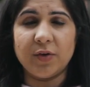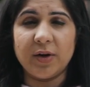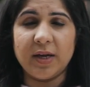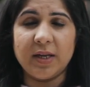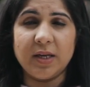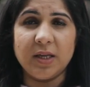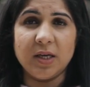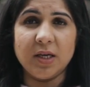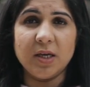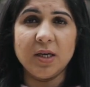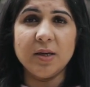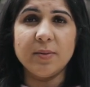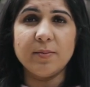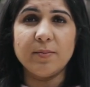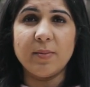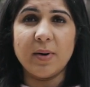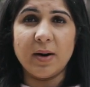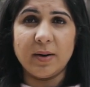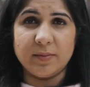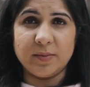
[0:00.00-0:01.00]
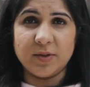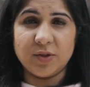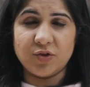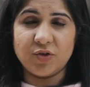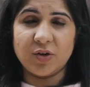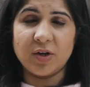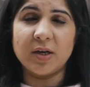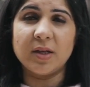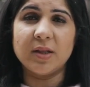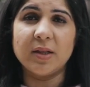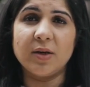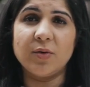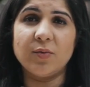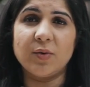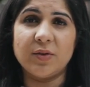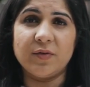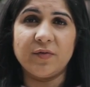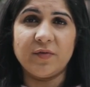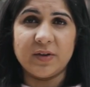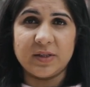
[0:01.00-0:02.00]
any mom struggling
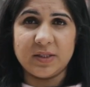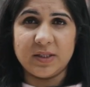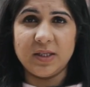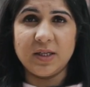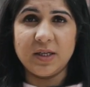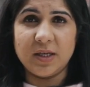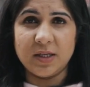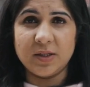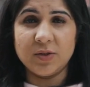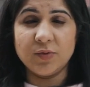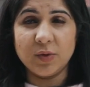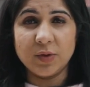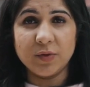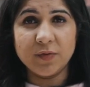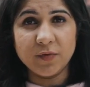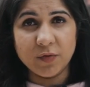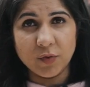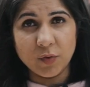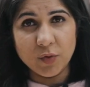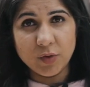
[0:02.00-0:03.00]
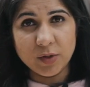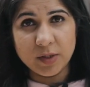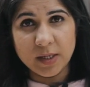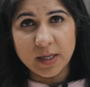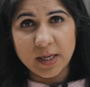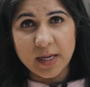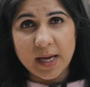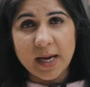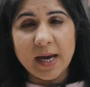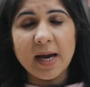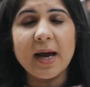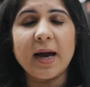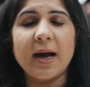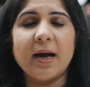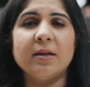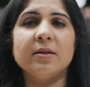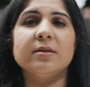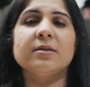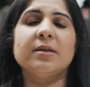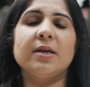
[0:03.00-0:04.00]
with fussy kids with food,
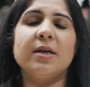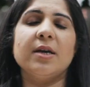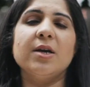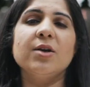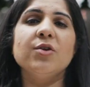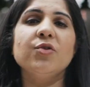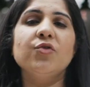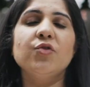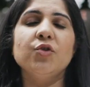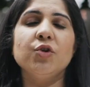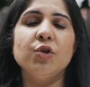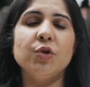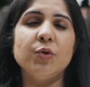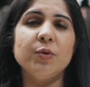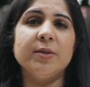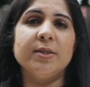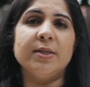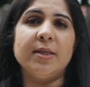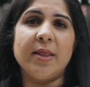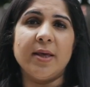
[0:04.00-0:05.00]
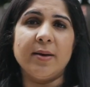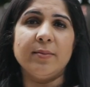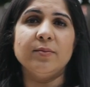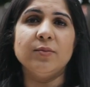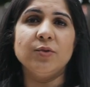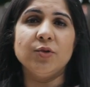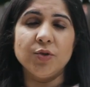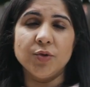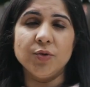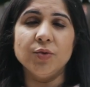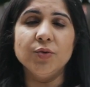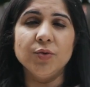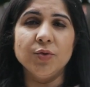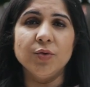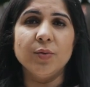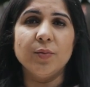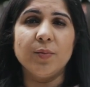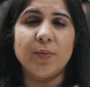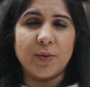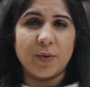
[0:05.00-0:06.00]
I'll say introduce them to
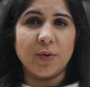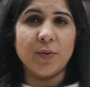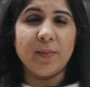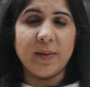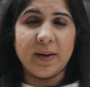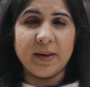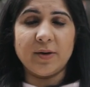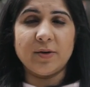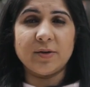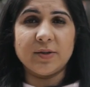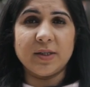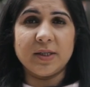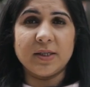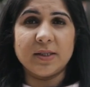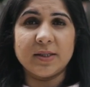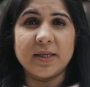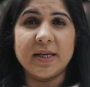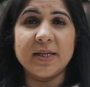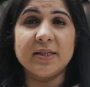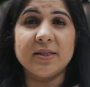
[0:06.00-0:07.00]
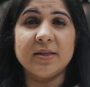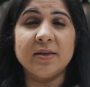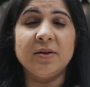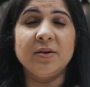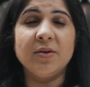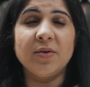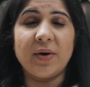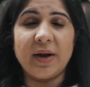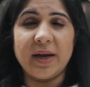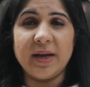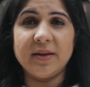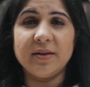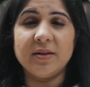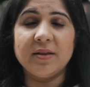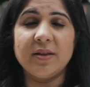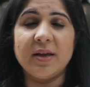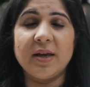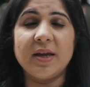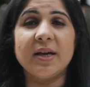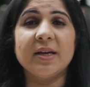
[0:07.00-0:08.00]
probiotics. It's a great
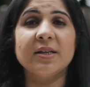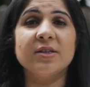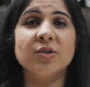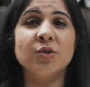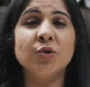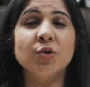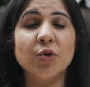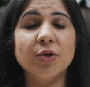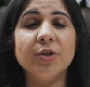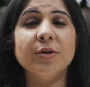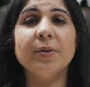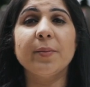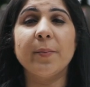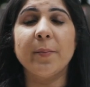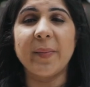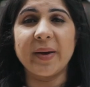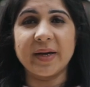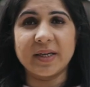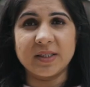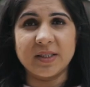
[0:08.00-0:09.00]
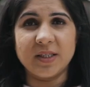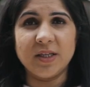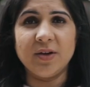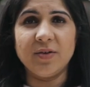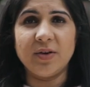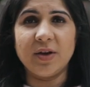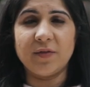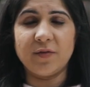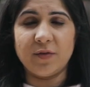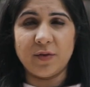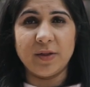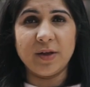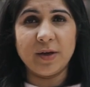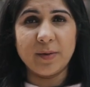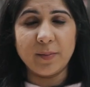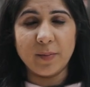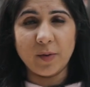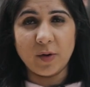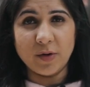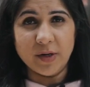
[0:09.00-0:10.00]
thing. It's good bacteria for their
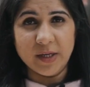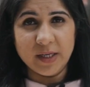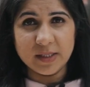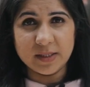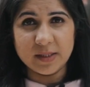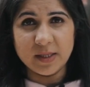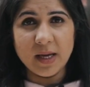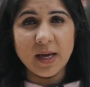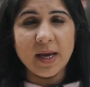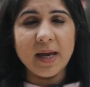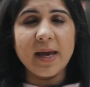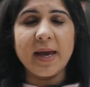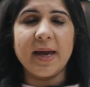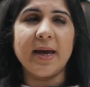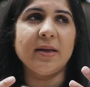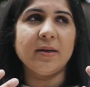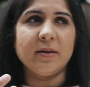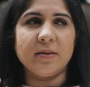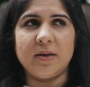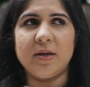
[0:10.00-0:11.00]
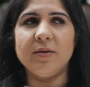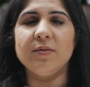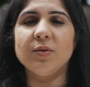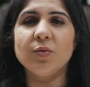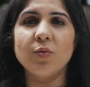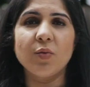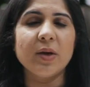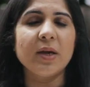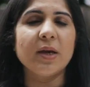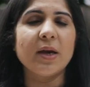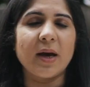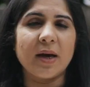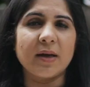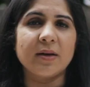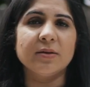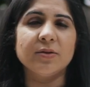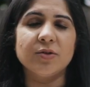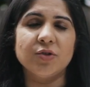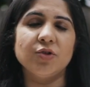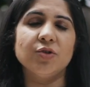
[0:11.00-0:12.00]
bodies, and even we
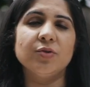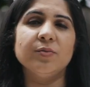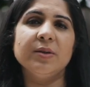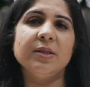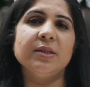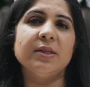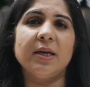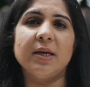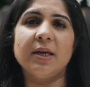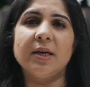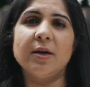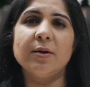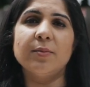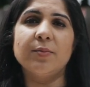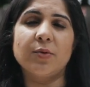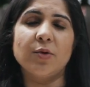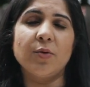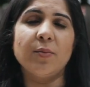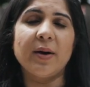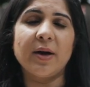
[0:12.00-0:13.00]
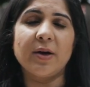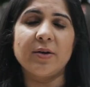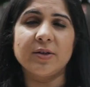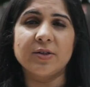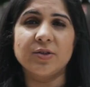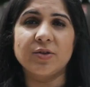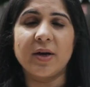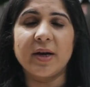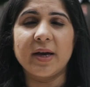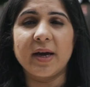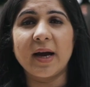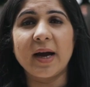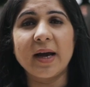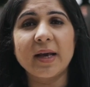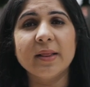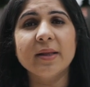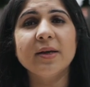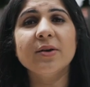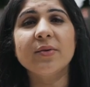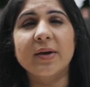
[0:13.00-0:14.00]
adults should be taking probiotics. So I
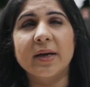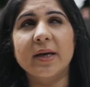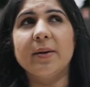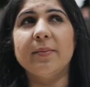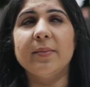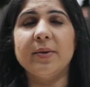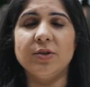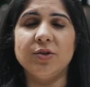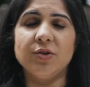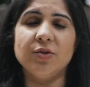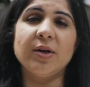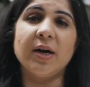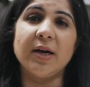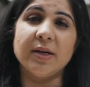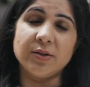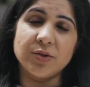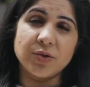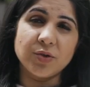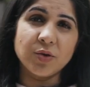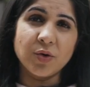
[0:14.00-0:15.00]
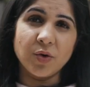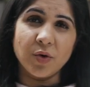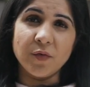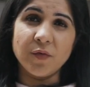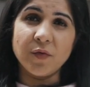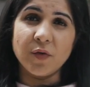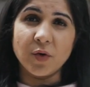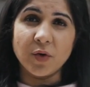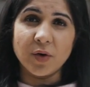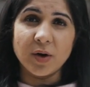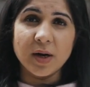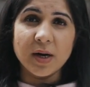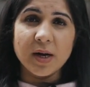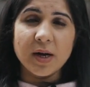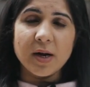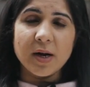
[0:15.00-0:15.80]
highly recommend you guys to go for